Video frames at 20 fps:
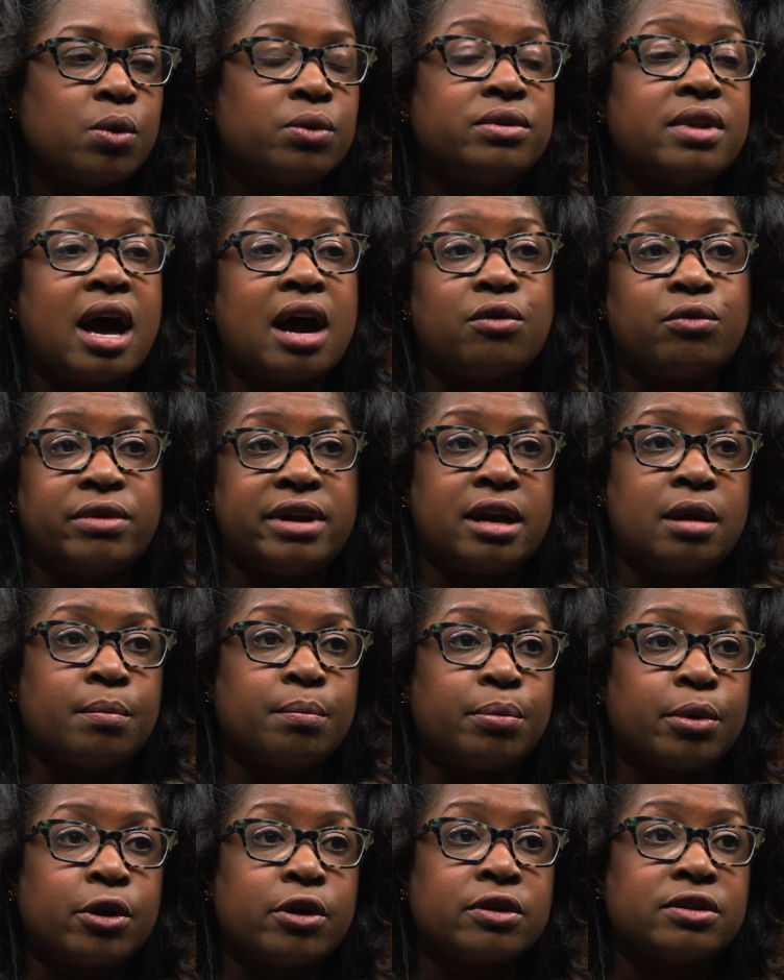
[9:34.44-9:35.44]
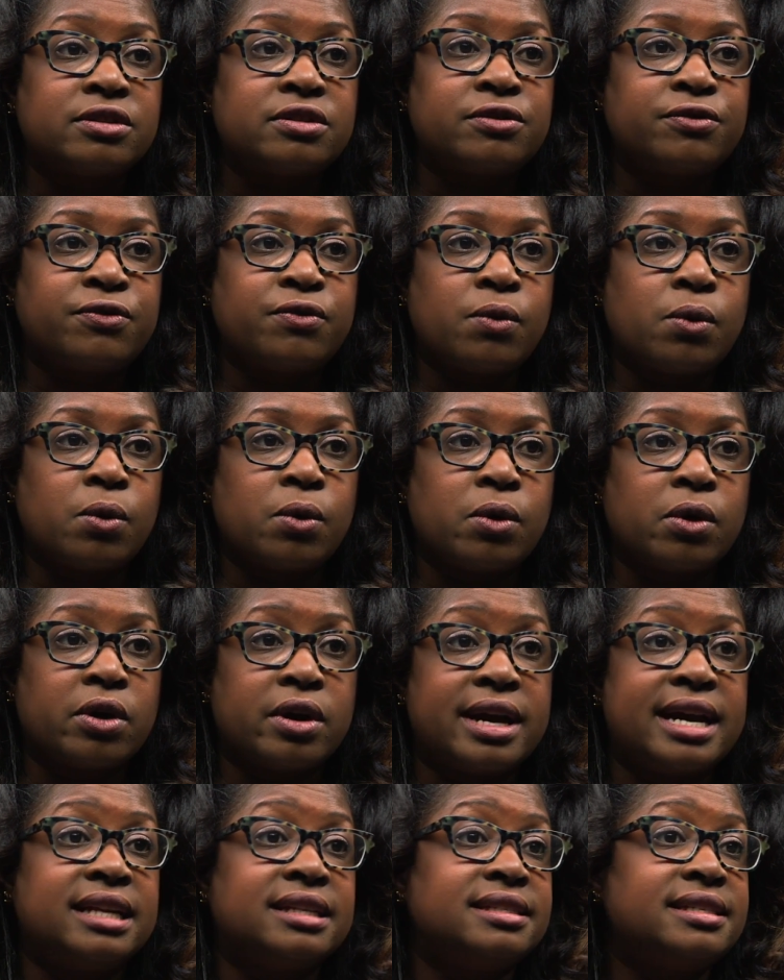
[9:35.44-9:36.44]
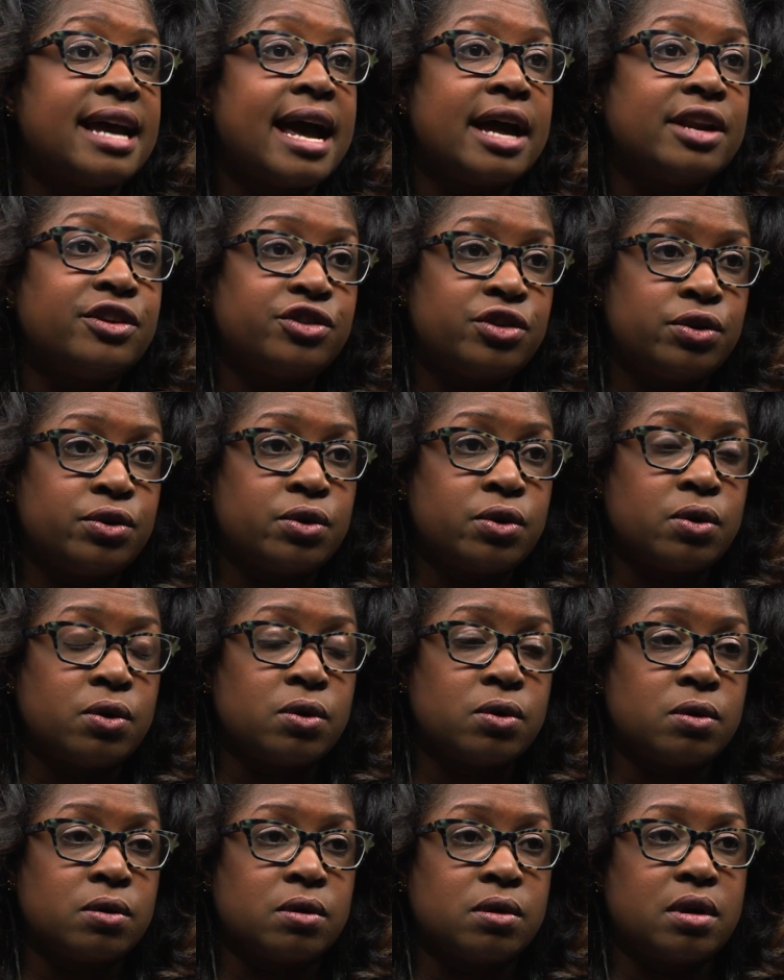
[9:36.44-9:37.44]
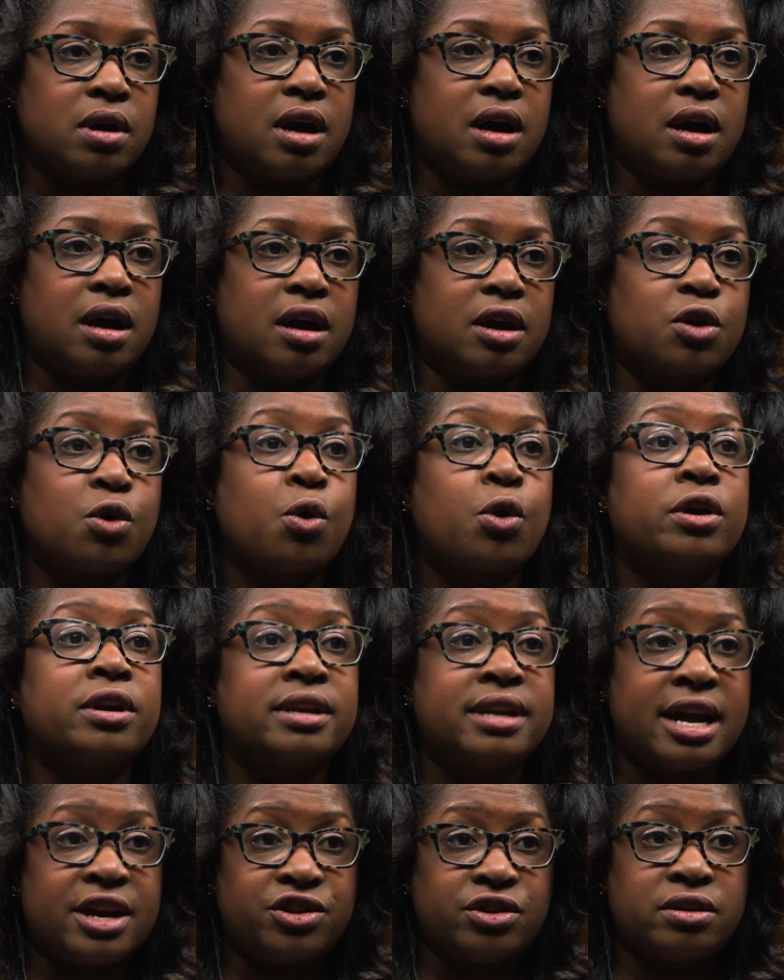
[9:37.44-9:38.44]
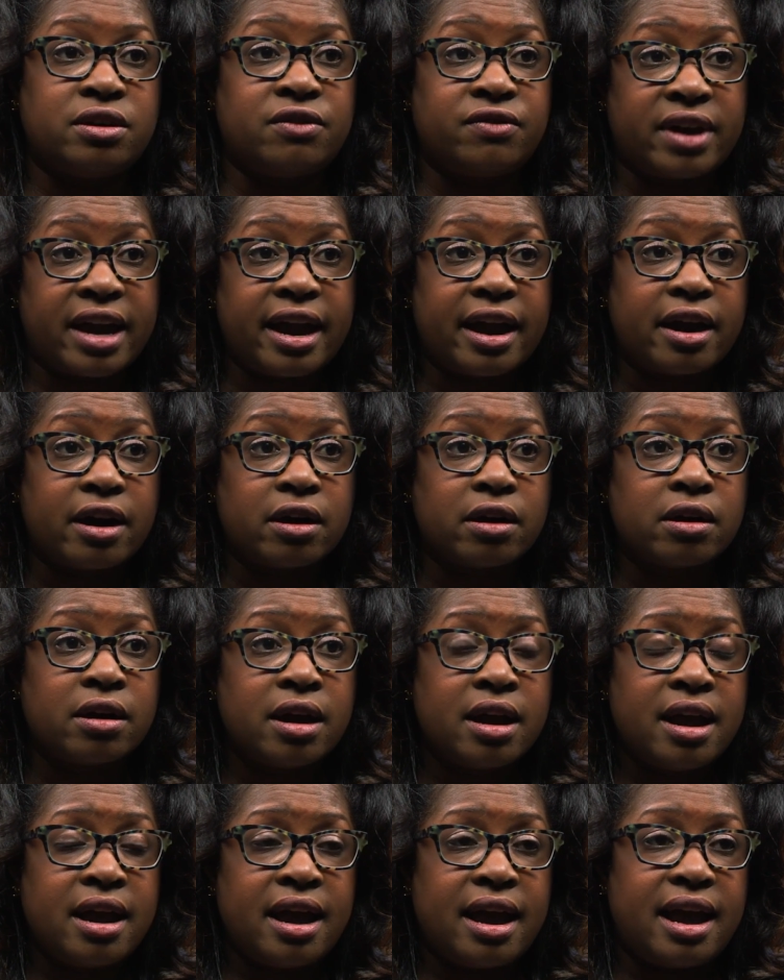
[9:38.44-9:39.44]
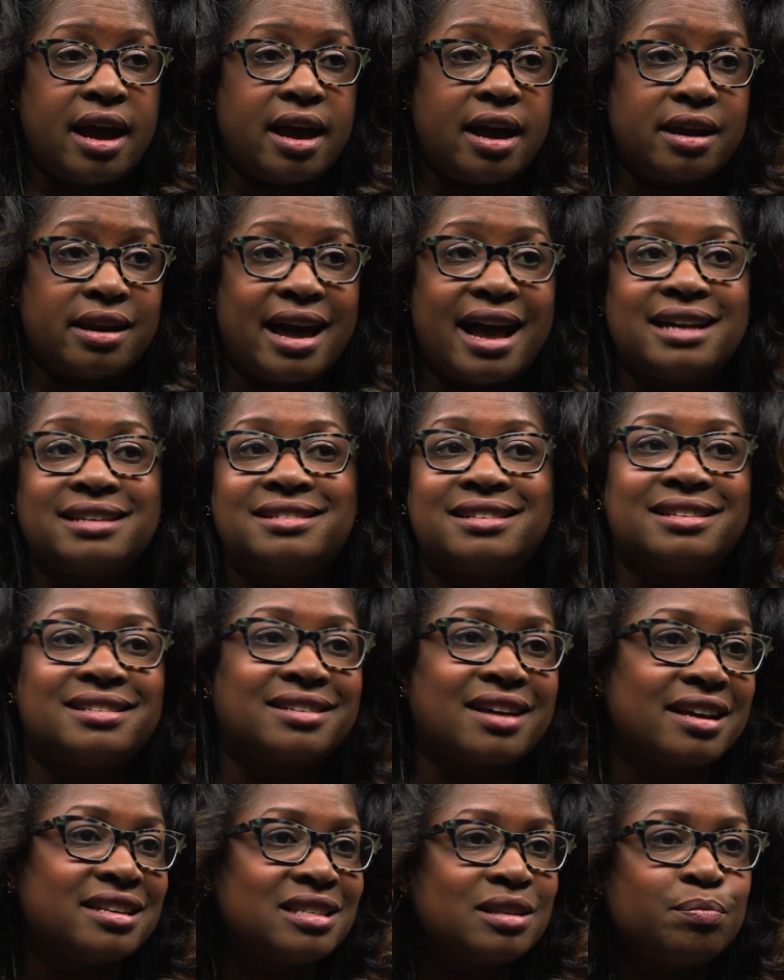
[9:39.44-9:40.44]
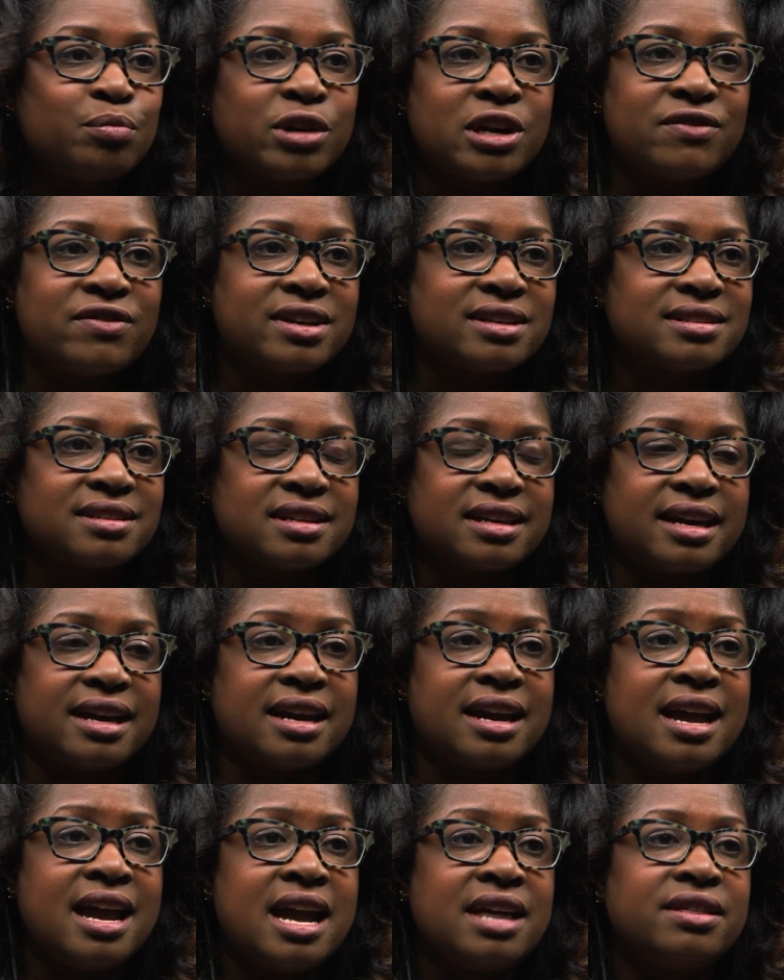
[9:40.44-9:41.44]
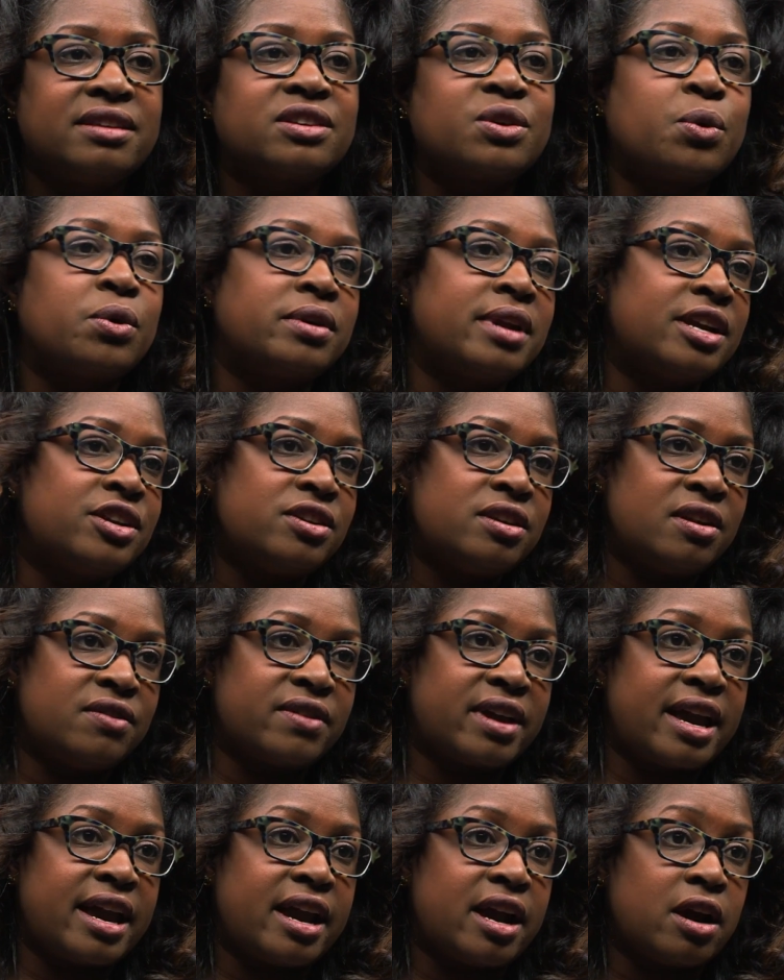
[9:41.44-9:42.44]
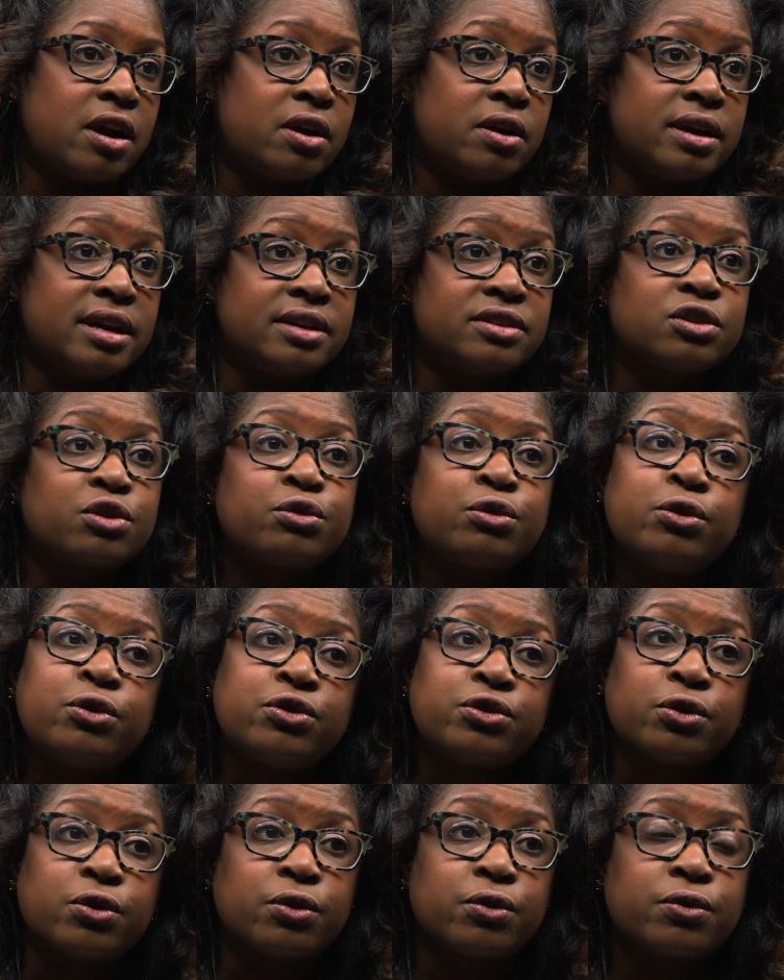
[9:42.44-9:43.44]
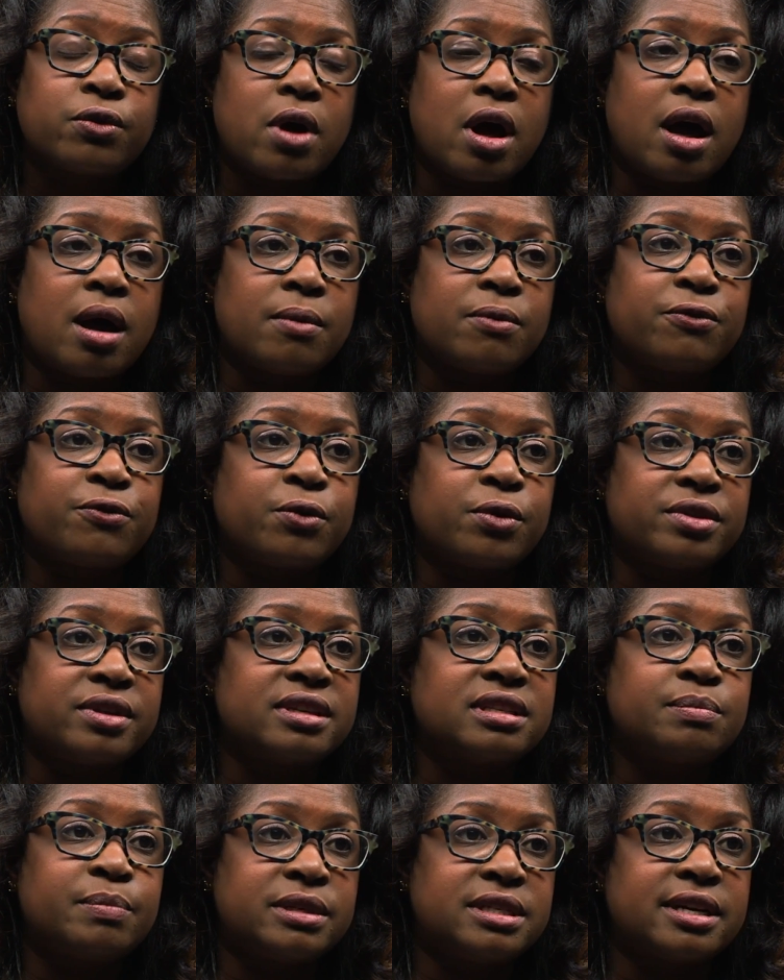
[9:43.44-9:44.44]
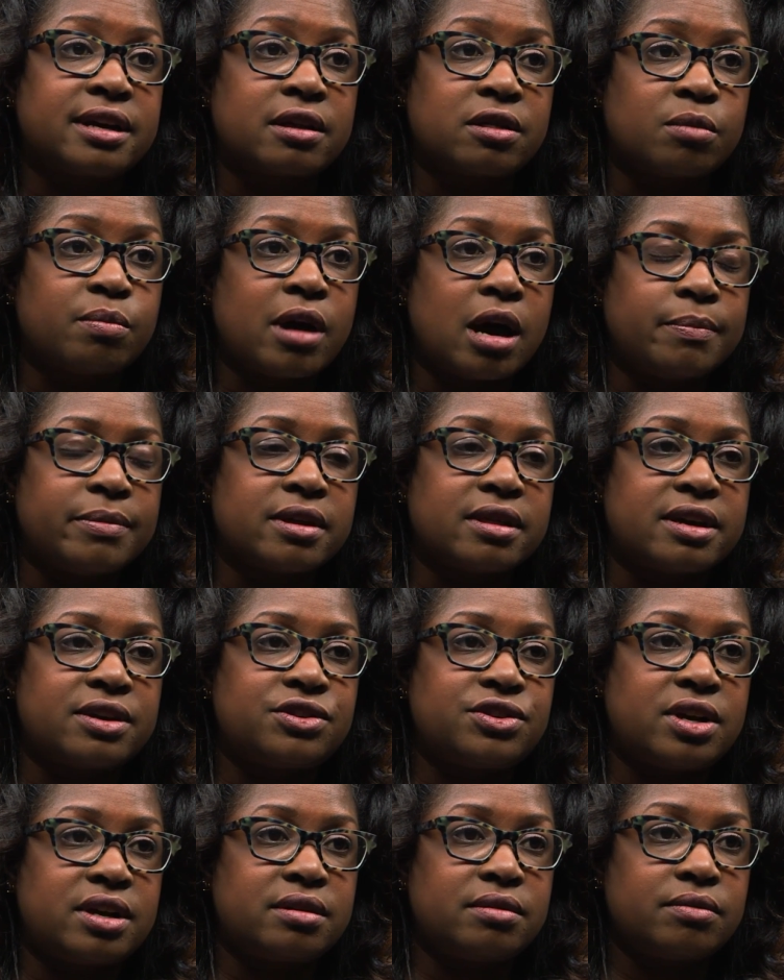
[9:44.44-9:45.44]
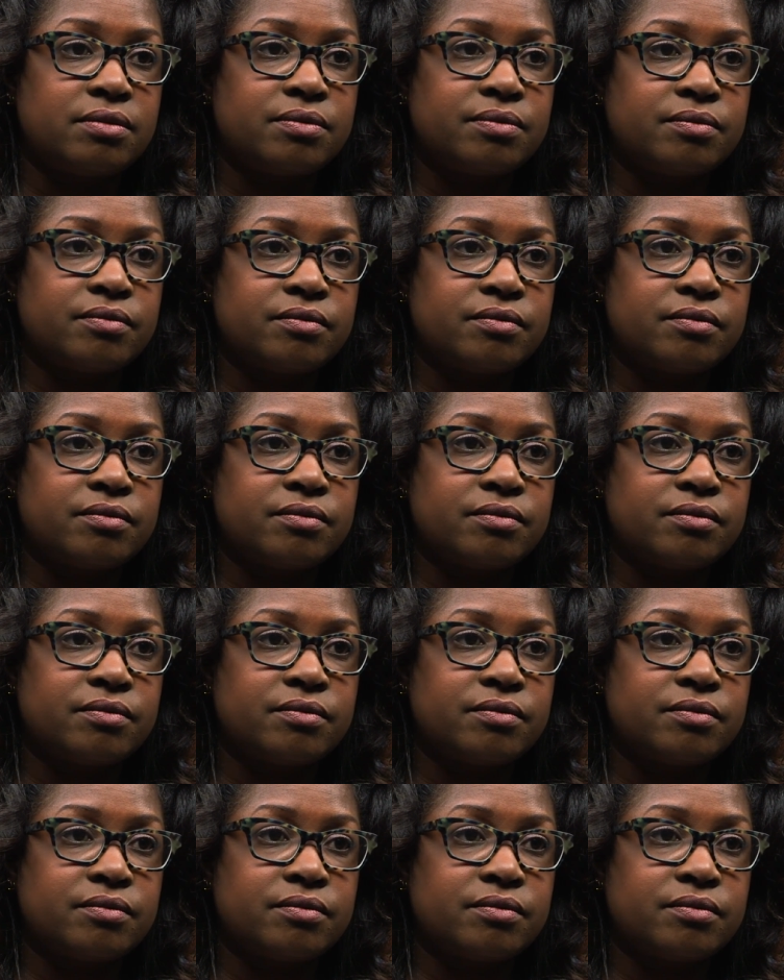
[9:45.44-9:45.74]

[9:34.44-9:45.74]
not reimburse for intentional coordination of care. And as discussed previously, this coordination of care is crucial for this particular population.